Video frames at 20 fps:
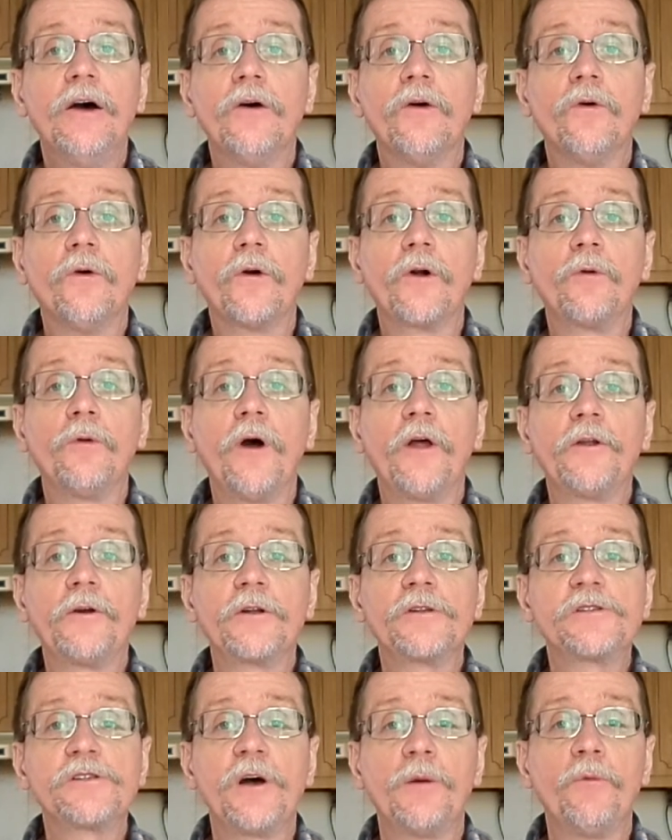or whether
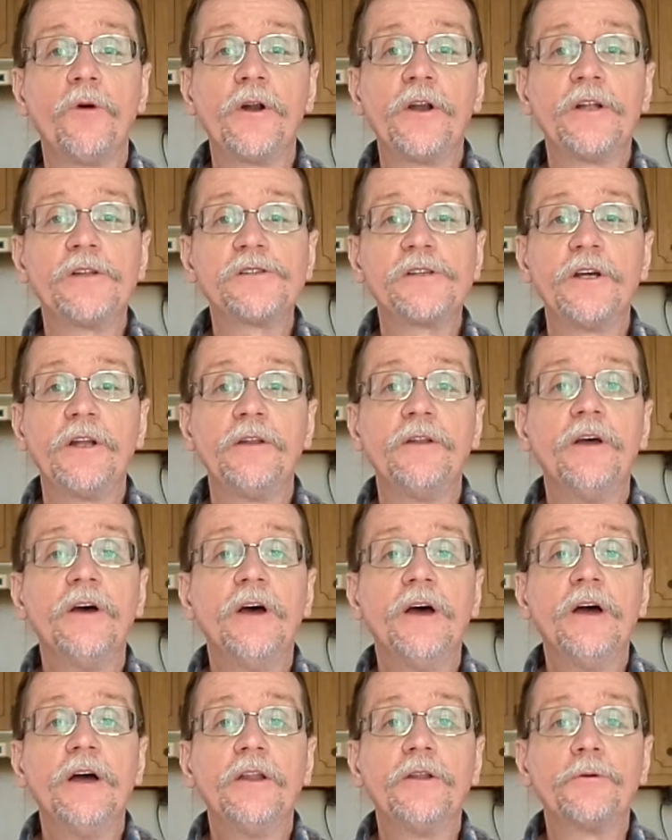it's someone that's in
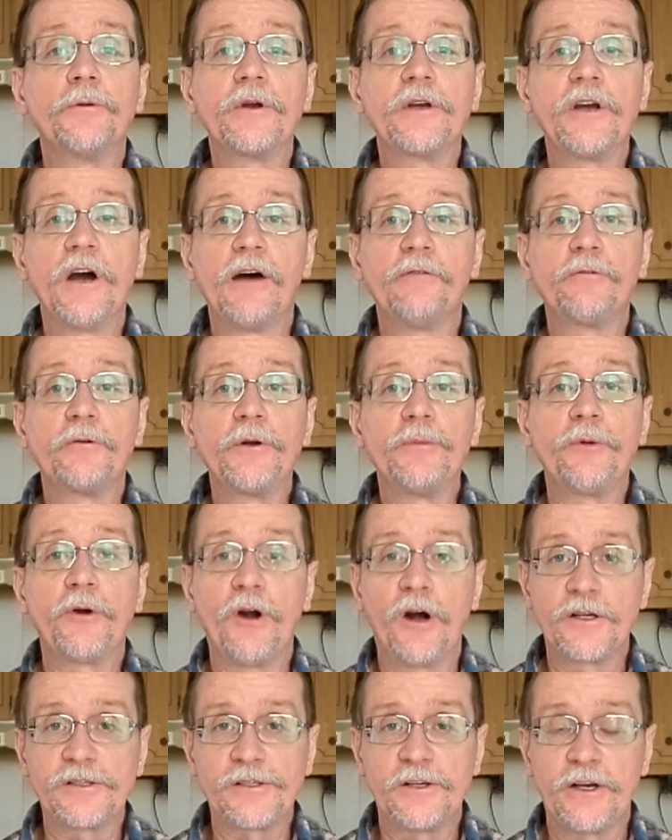the recovery
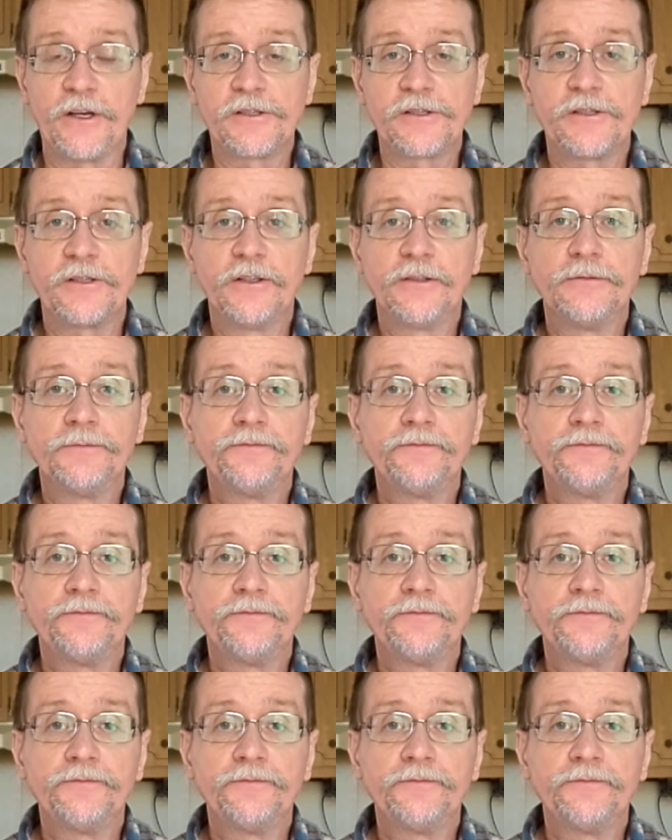process.